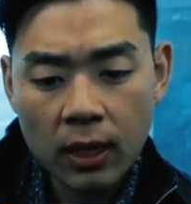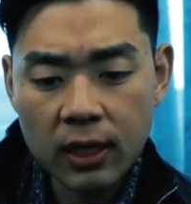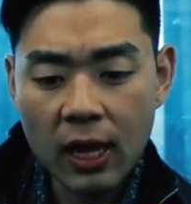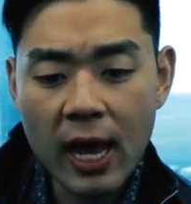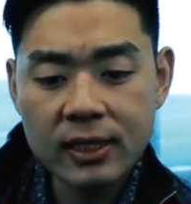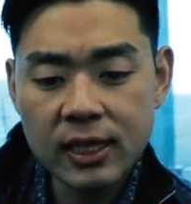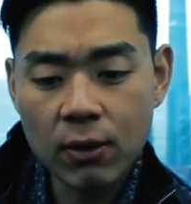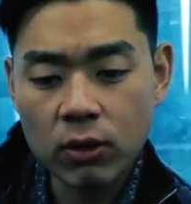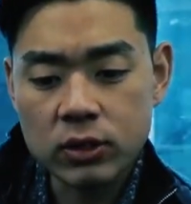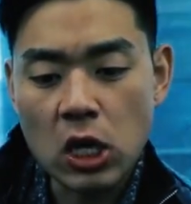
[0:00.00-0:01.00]
And the last thing I
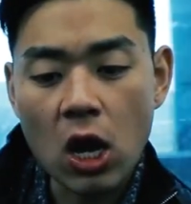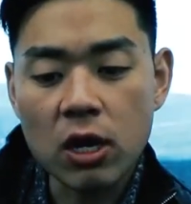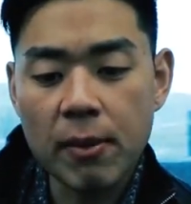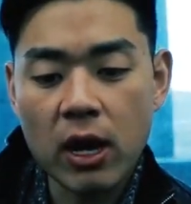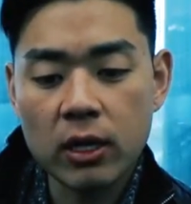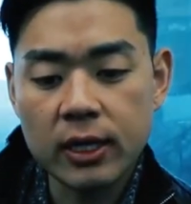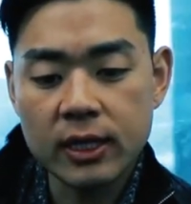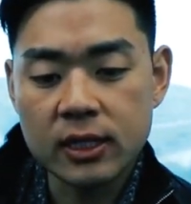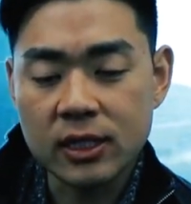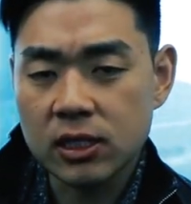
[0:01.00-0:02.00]
want to talk about
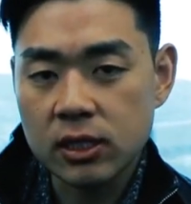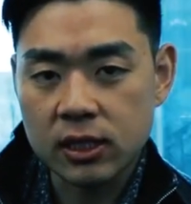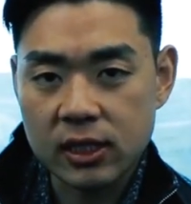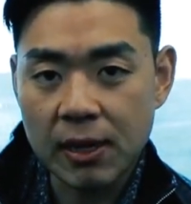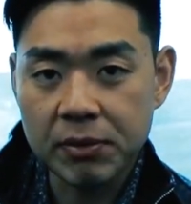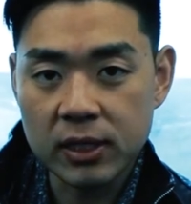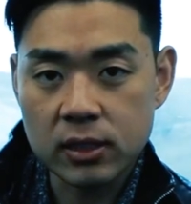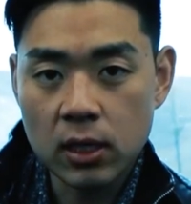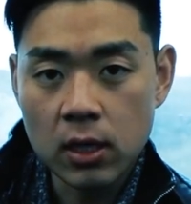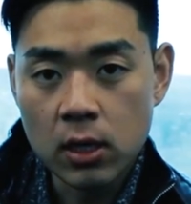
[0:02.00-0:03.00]
this is just
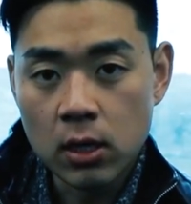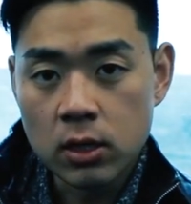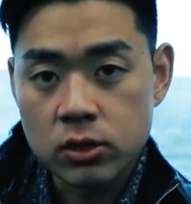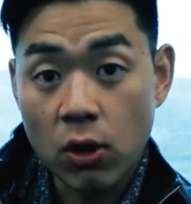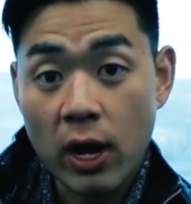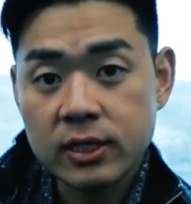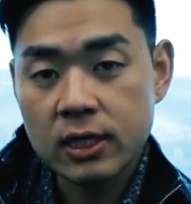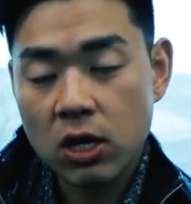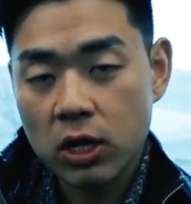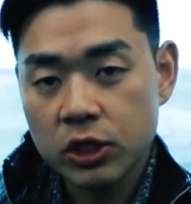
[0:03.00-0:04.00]
acceptance. So as I
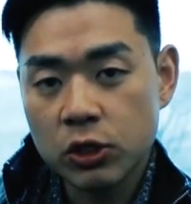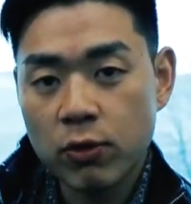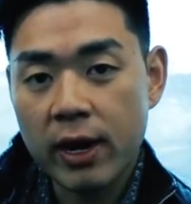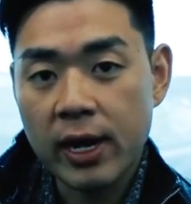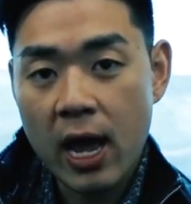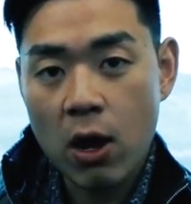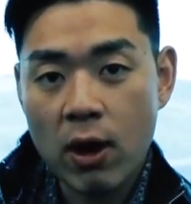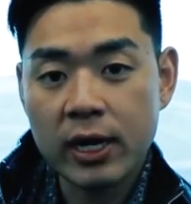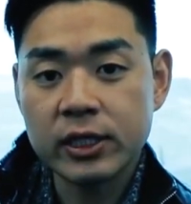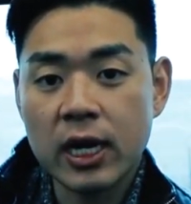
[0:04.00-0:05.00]
talk to you right now,
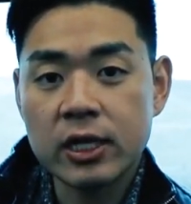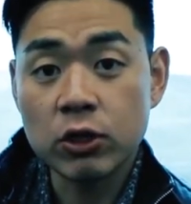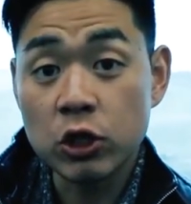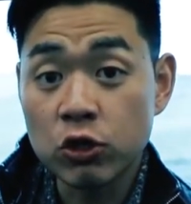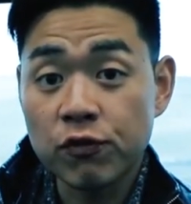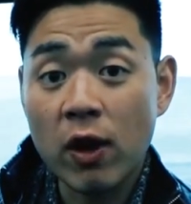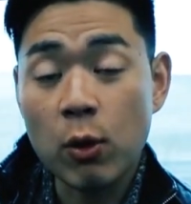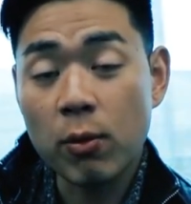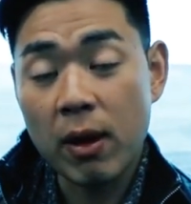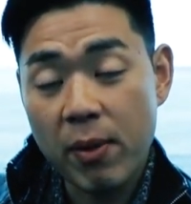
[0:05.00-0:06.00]
I actually got into a huge fight with my